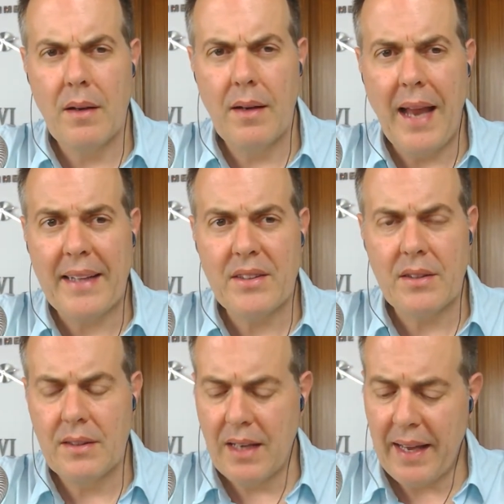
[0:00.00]
light,
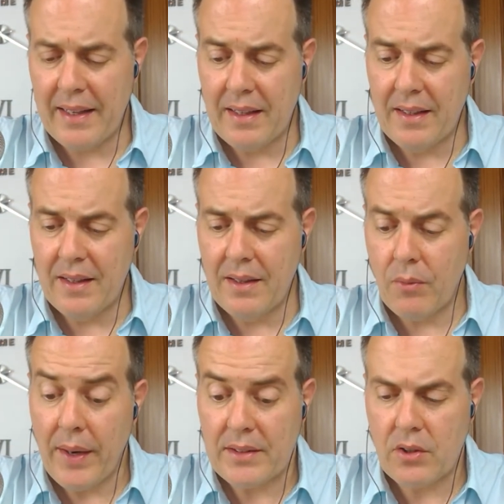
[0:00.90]
like a
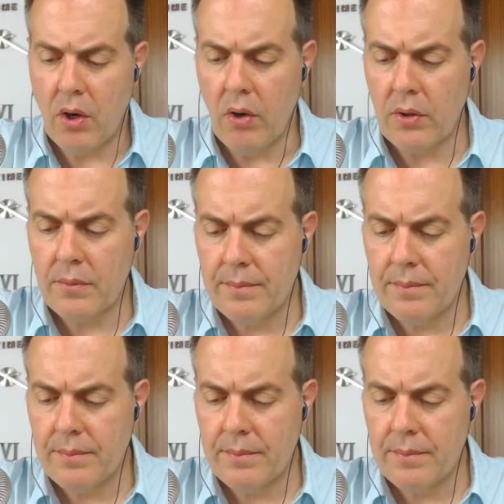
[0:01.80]
red color.